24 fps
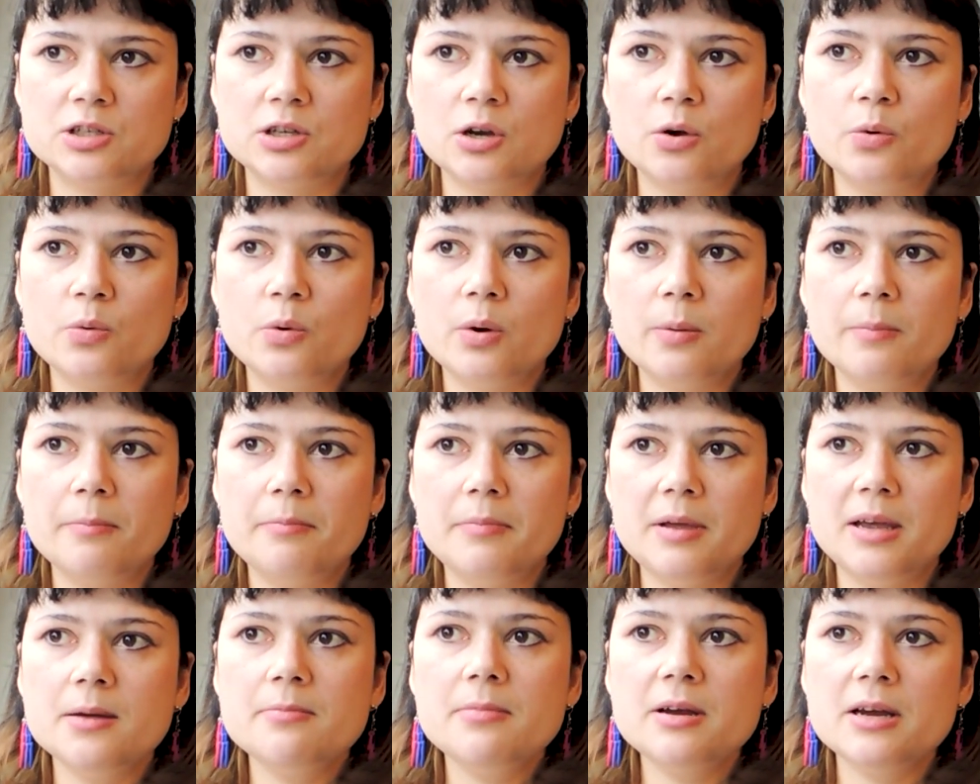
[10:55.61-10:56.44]
So
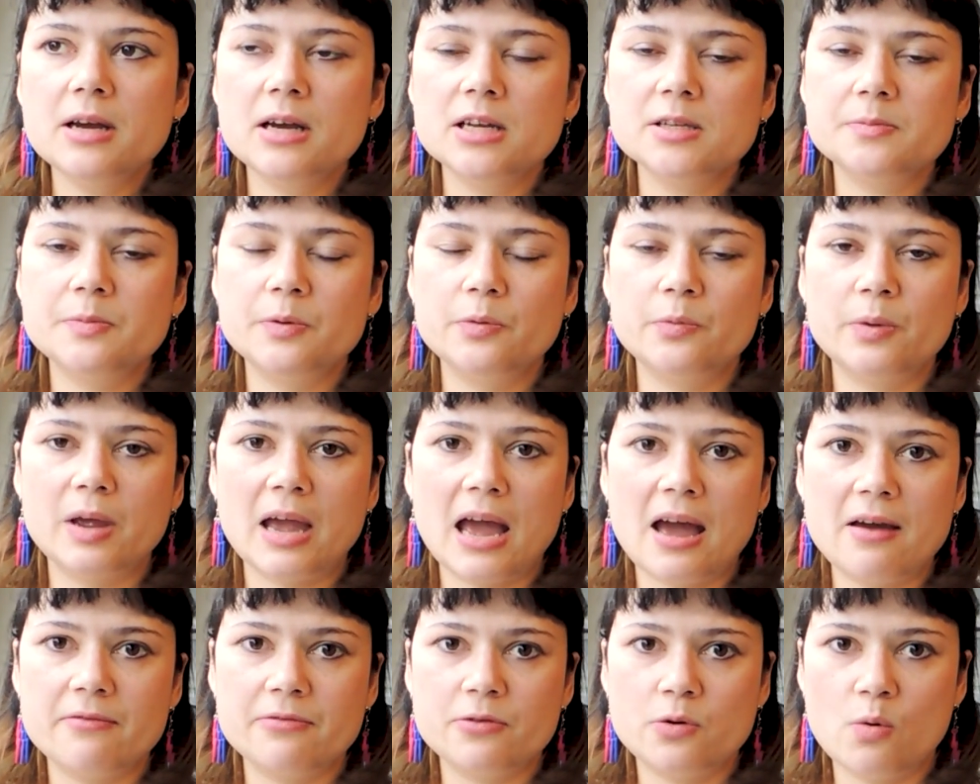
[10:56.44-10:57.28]
me and my husband, we
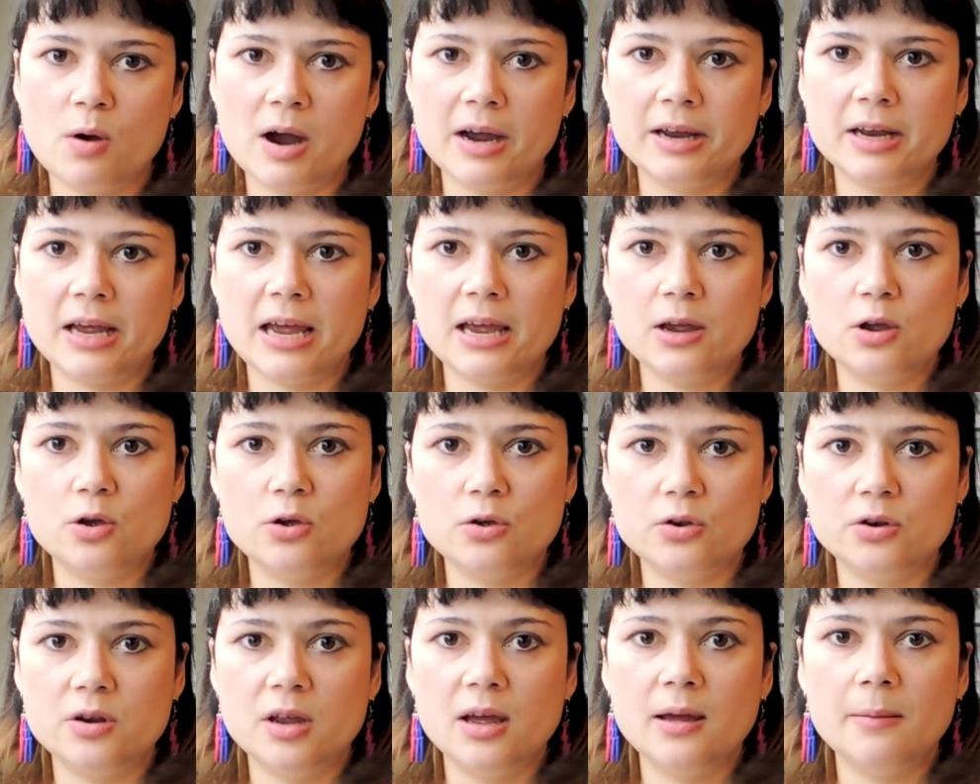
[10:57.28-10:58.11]
have quite a
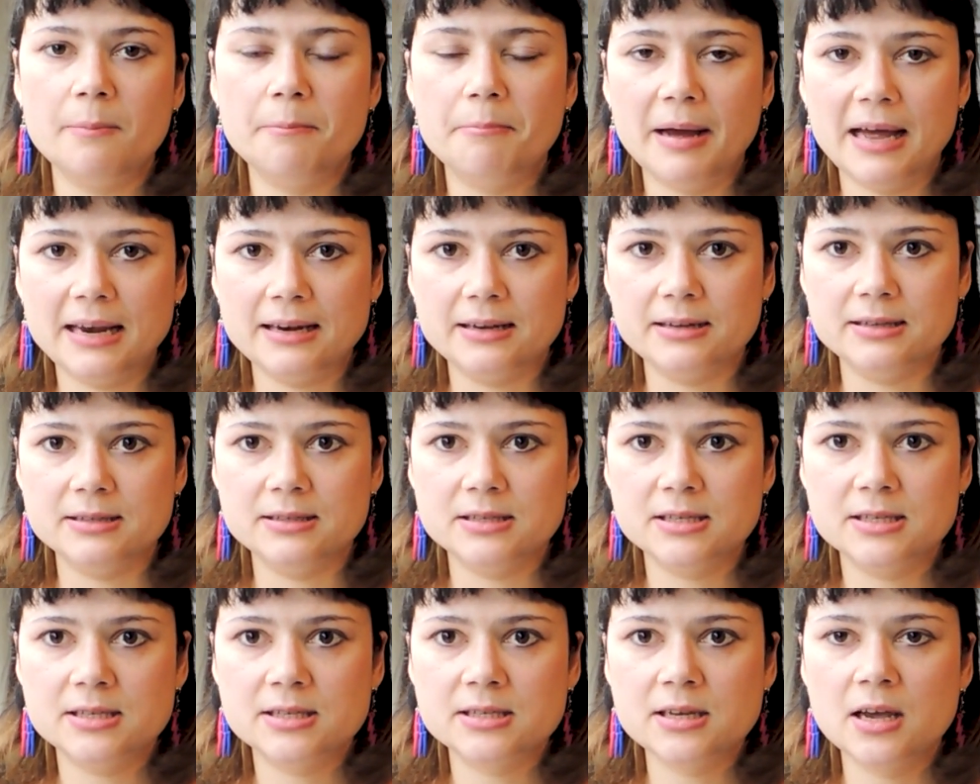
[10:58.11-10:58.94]
good
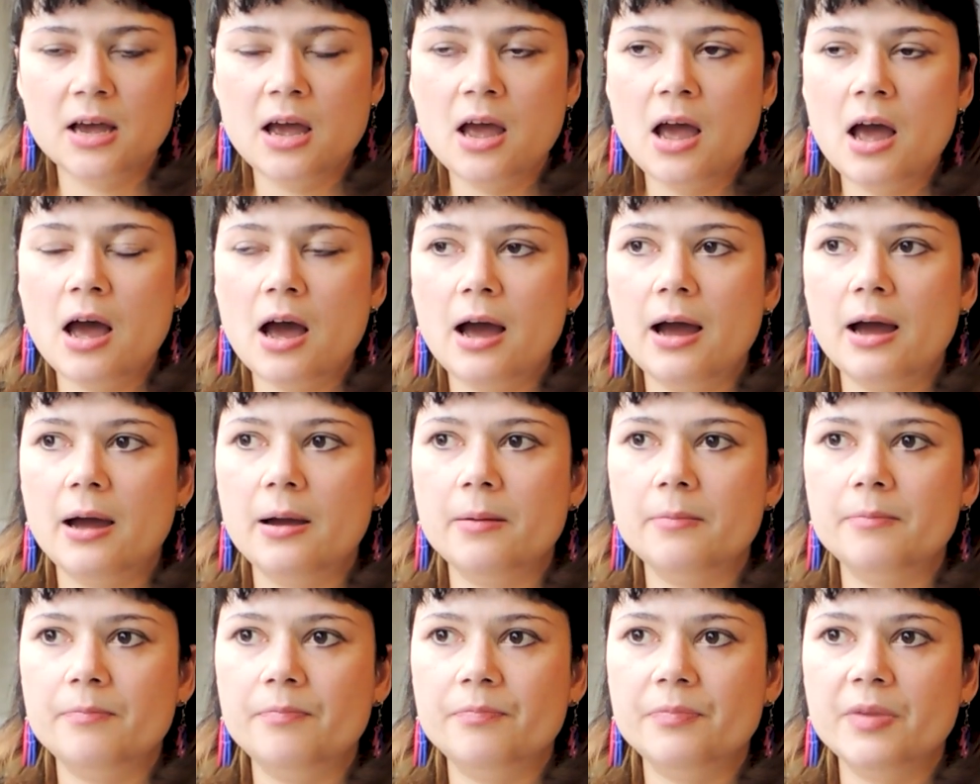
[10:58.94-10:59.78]
balance
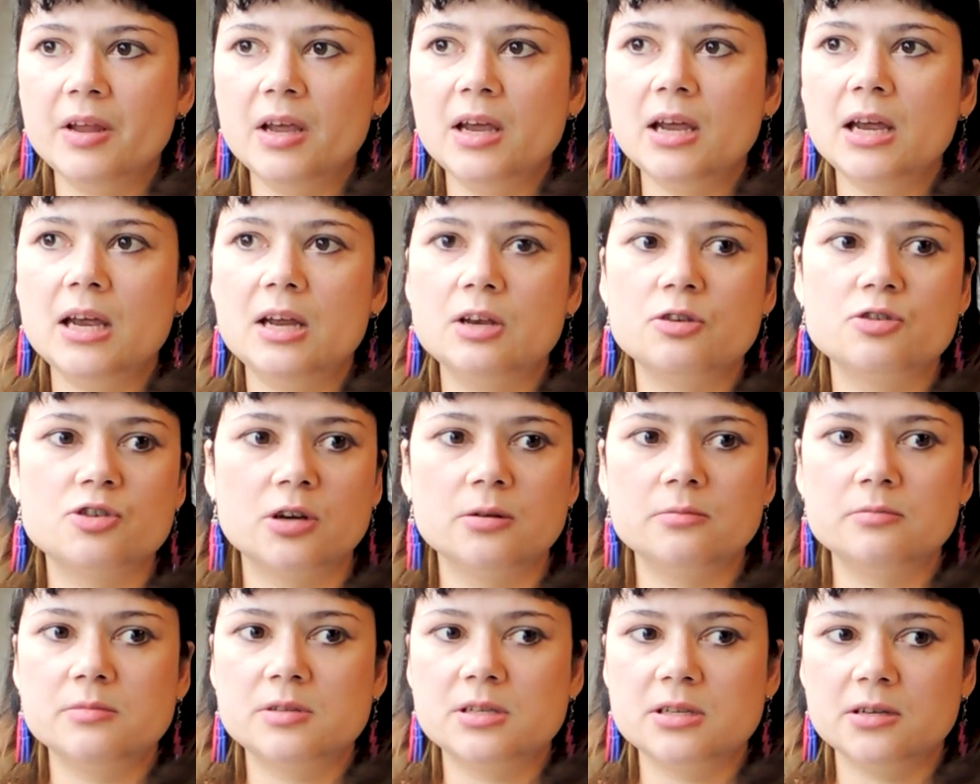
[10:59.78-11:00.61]
in
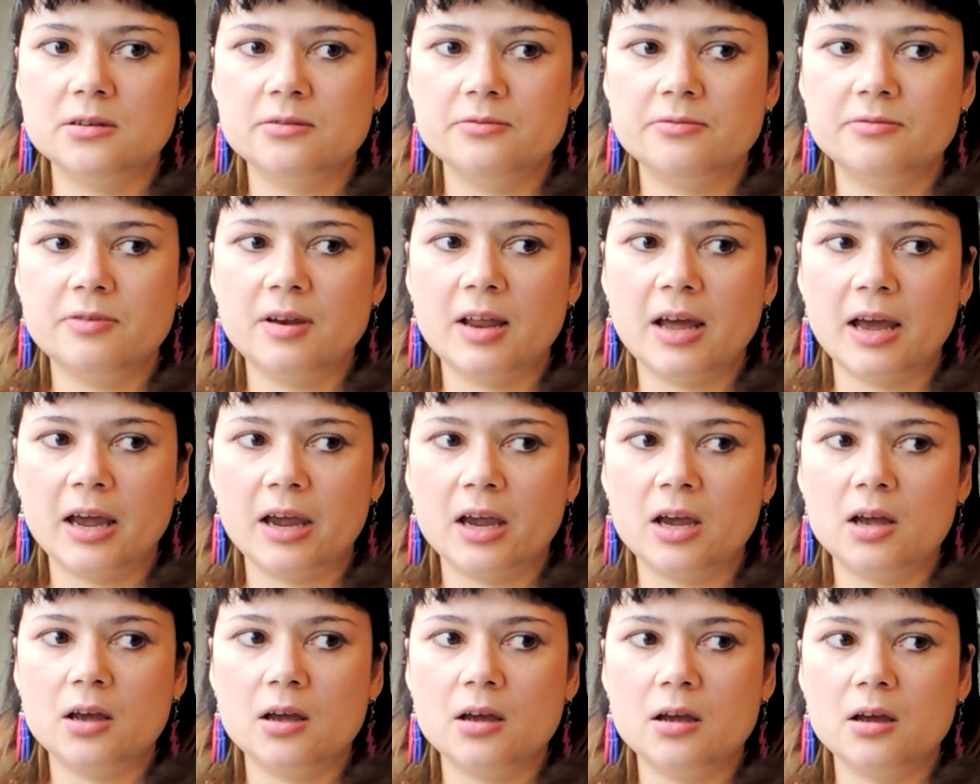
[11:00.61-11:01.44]
terms of
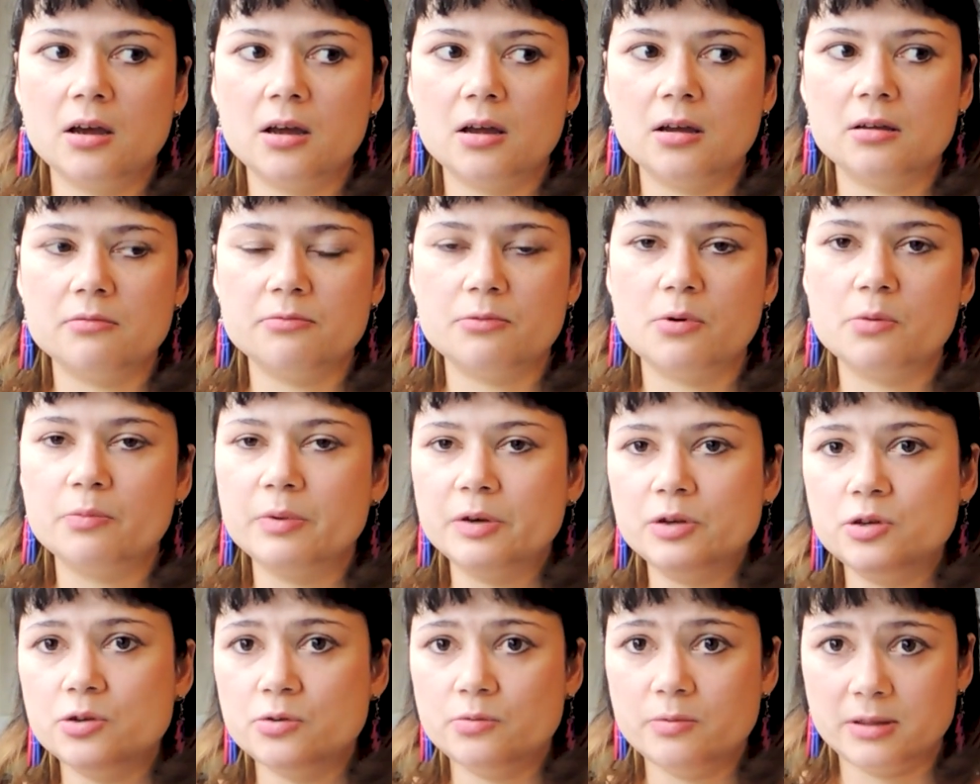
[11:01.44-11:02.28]
like what
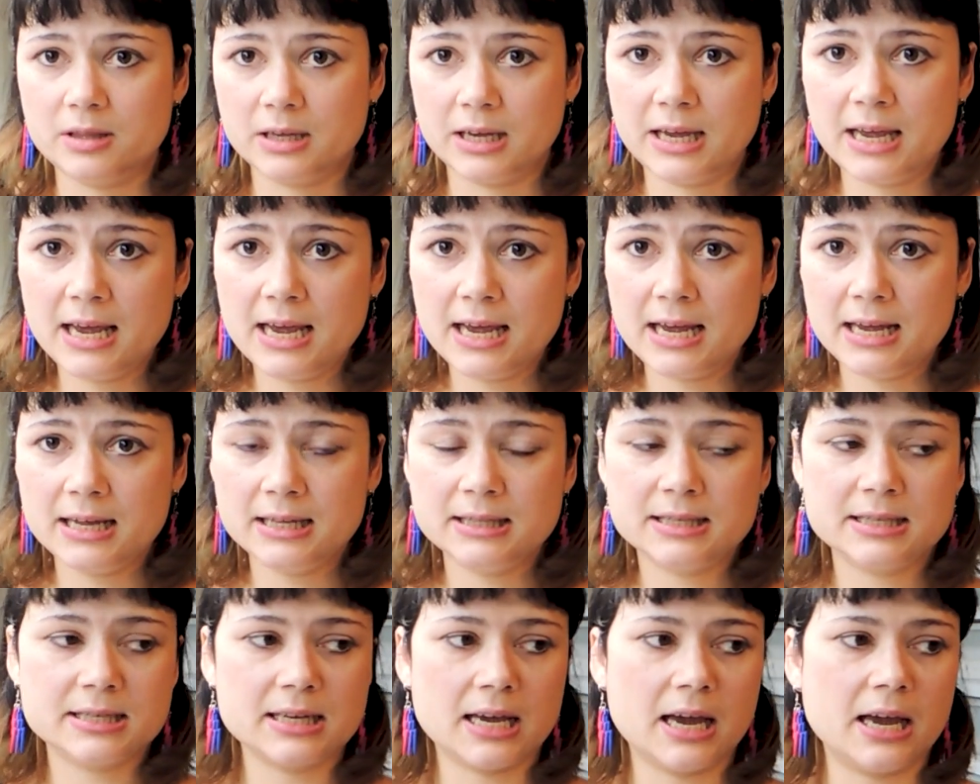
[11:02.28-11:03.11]
we do with the
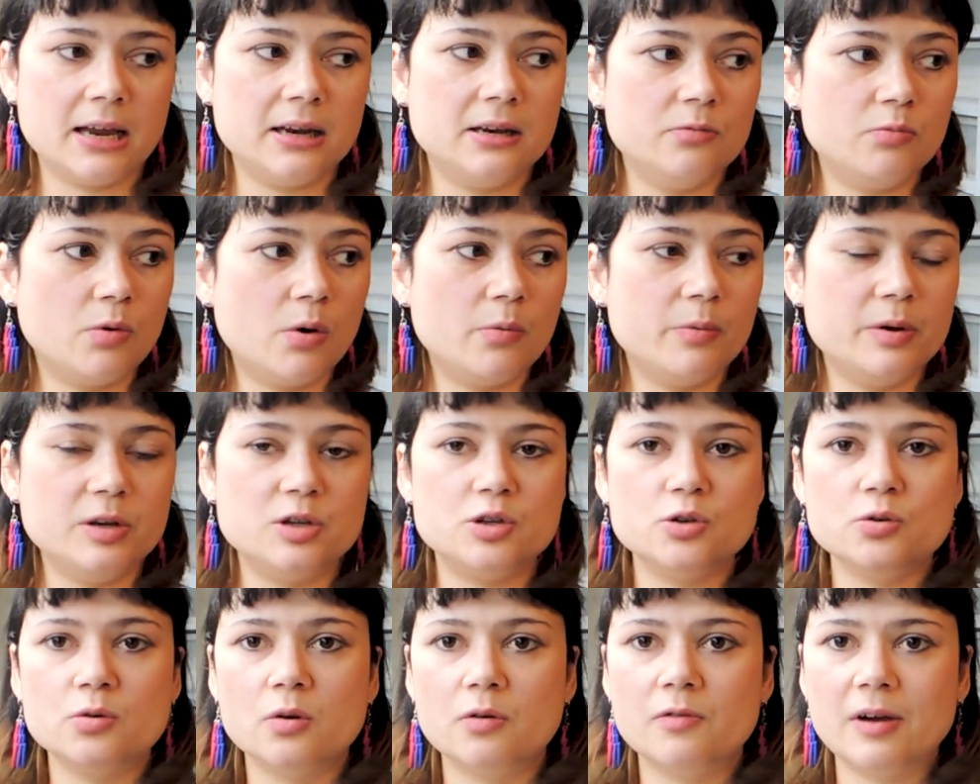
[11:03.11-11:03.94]
kids and what we
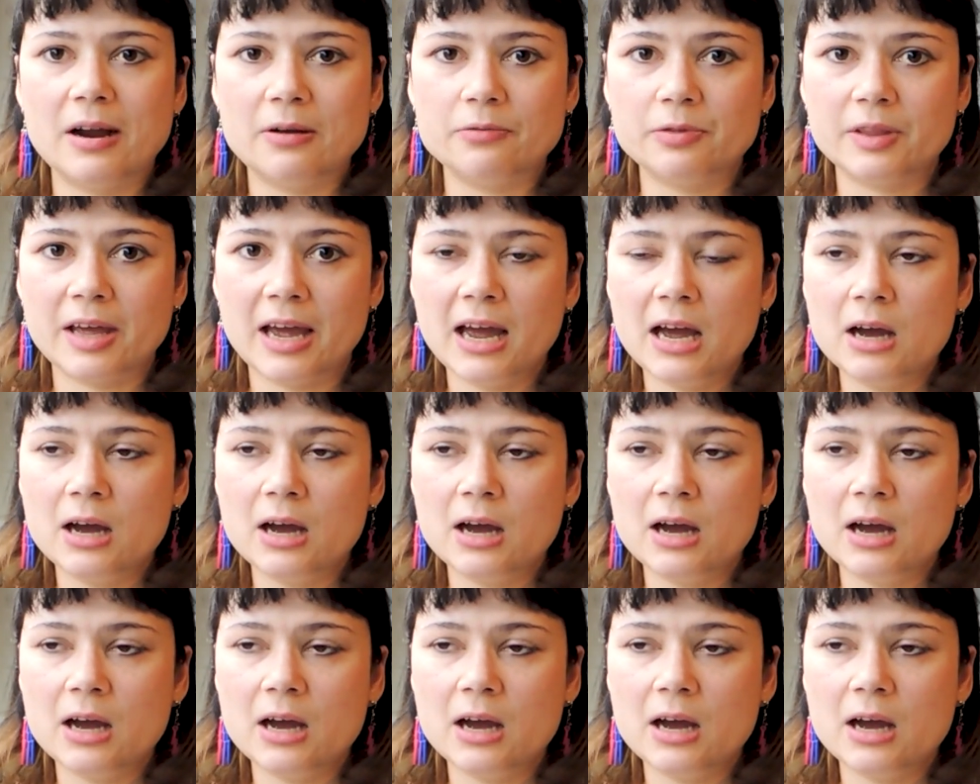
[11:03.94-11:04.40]
do around the